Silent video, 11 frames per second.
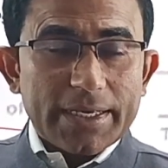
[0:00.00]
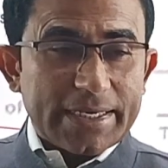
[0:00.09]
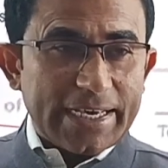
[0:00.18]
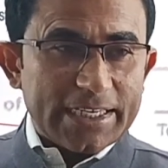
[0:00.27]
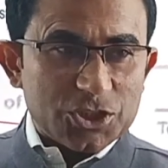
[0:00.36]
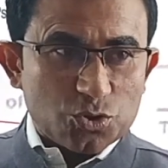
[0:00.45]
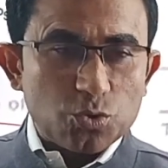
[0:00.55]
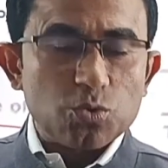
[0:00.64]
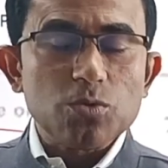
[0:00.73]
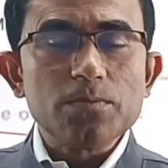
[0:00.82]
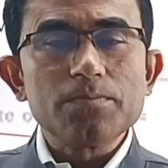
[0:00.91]
Case
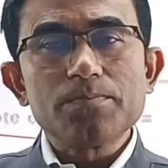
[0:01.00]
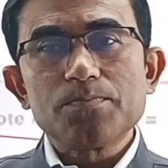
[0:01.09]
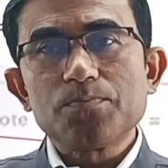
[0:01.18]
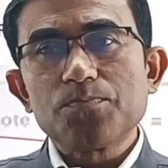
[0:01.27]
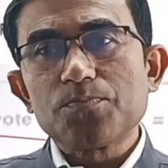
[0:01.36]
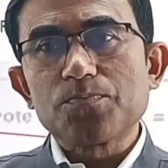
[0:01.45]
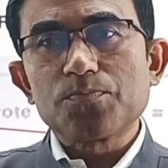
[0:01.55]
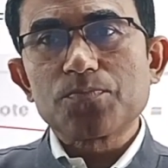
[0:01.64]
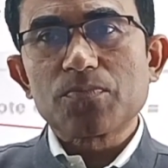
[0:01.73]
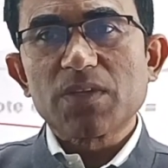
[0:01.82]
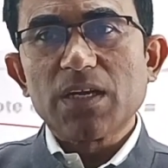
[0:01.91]
2.
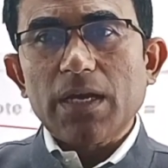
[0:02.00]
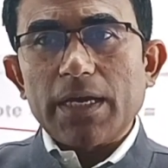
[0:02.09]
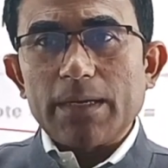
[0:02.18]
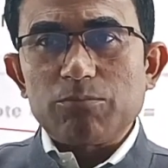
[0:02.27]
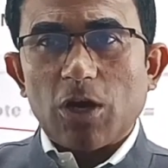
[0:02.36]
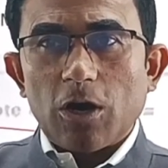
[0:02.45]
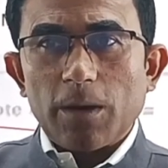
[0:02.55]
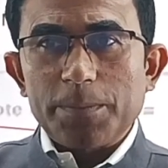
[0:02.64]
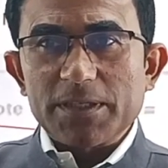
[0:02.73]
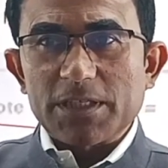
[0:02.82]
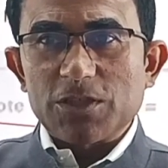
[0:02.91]
If the
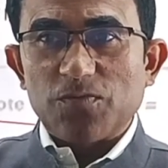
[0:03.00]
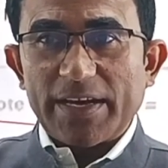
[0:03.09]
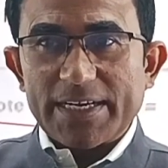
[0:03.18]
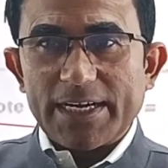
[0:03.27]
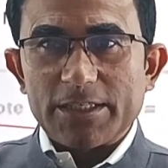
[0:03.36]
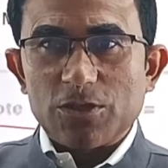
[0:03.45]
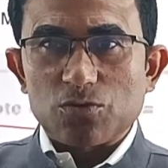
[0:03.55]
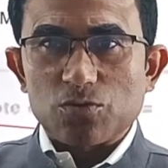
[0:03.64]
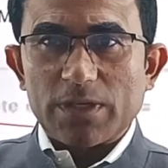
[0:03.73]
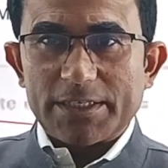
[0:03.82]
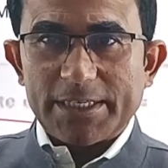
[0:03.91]
office is vacant due
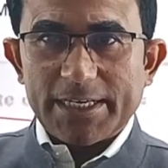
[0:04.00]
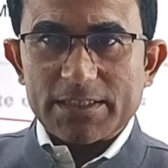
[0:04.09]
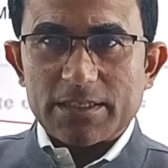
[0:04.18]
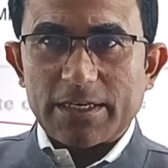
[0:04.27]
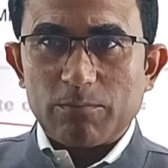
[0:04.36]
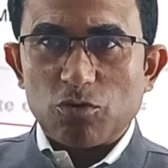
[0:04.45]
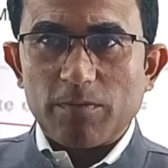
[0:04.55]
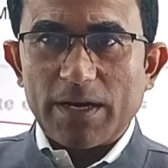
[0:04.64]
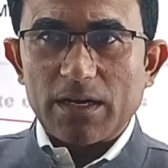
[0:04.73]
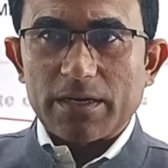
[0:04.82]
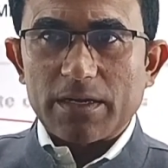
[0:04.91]
to the death,
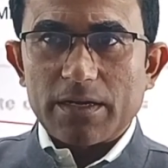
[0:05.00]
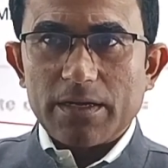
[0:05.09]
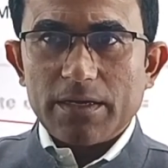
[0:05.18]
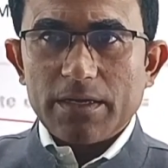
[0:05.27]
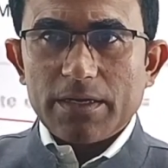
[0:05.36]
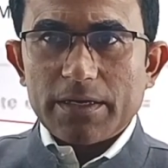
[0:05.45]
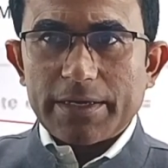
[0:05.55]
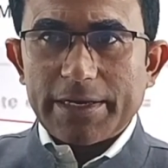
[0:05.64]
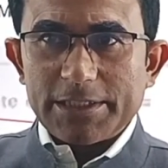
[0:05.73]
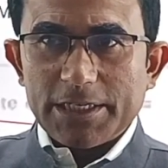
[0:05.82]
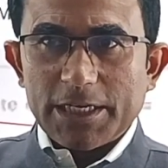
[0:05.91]
removal,
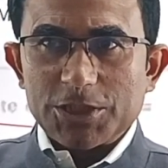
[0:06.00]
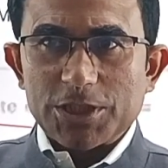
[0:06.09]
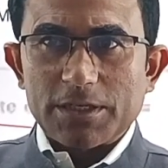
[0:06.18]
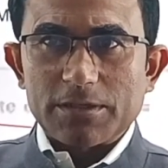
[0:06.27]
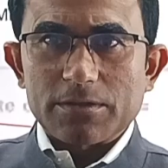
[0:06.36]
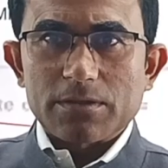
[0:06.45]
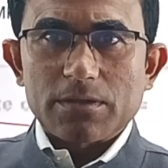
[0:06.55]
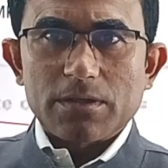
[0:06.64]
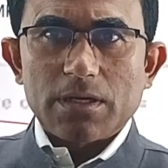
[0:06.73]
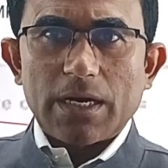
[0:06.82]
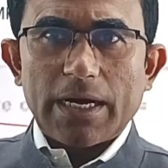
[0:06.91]
resignation
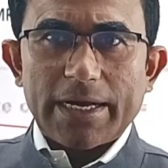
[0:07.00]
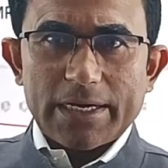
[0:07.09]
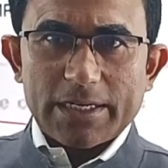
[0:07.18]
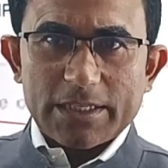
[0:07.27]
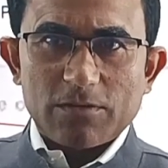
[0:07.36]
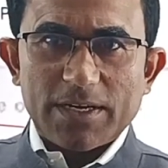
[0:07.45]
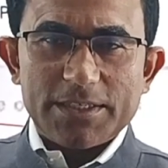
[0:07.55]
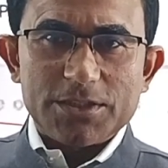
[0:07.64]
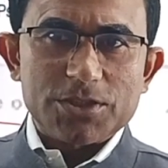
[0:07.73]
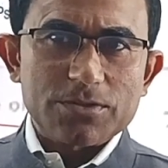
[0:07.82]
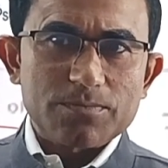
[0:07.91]
or
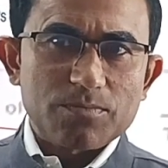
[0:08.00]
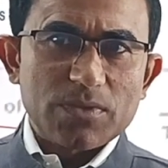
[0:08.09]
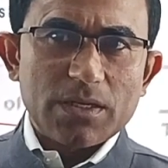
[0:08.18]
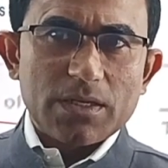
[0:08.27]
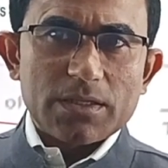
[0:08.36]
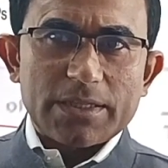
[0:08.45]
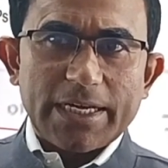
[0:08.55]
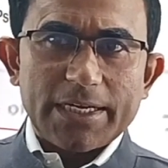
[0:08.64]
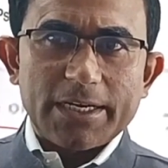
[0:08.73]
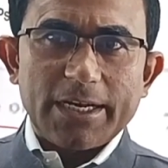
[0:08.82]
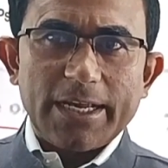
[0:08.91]
otherwise, then
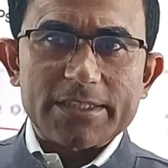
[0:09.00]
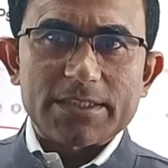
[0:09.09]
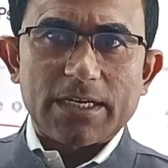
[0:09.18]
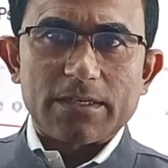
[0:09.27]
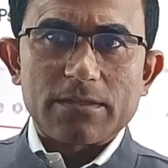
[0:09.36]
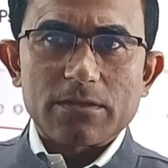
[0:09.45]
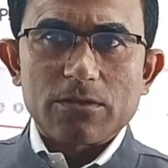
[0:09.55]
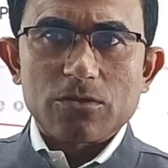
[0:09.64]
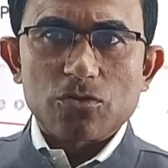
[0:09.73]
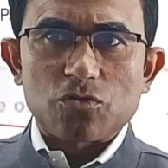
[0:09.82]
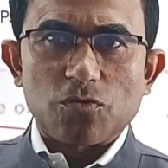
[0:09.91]
an election
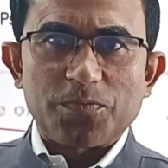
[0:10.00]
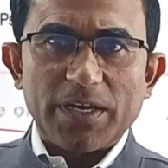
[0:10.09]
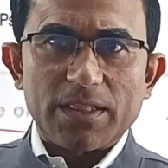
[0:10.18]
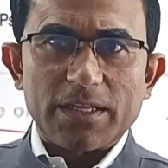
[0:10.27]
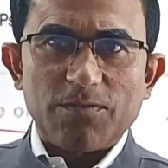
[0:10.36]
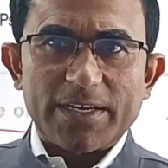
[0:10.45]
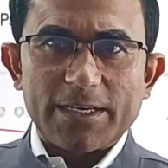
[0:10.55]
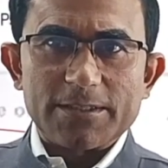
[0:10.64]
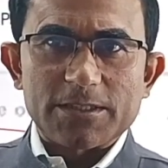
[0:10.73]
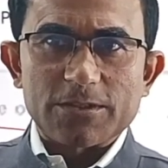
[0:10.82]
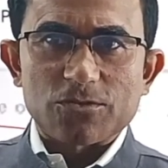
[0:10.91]
to fill the
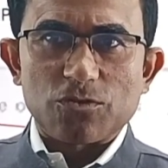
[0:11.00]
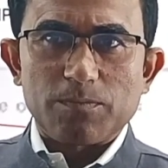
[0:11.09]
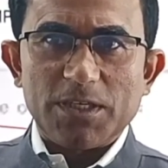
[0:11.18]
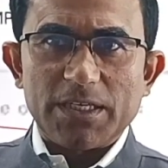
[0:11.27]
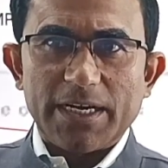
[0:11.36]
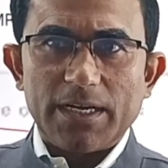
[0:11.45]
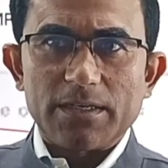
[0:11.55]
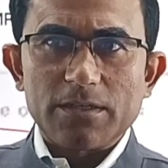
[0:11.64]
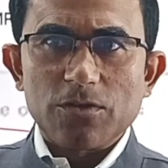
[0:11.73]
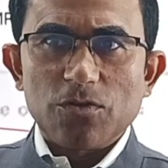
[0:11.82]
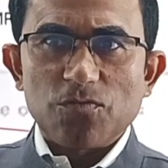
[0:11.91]
vacancy should be held
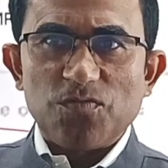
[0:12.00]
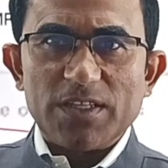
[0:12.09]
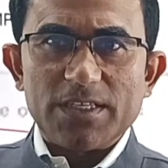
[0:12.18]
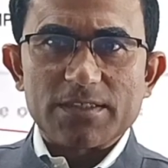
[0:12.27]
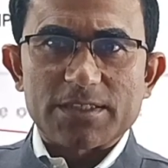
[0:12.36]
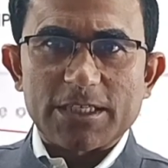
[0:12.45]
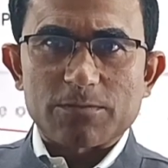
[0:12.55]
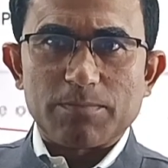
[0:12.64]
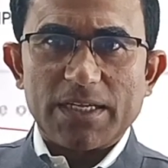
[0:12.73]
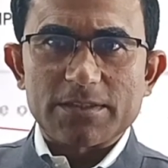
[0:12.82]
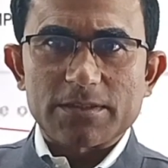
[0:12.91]
within 6
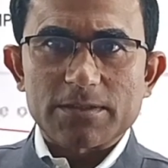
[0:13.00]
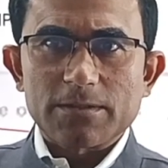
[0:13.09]
months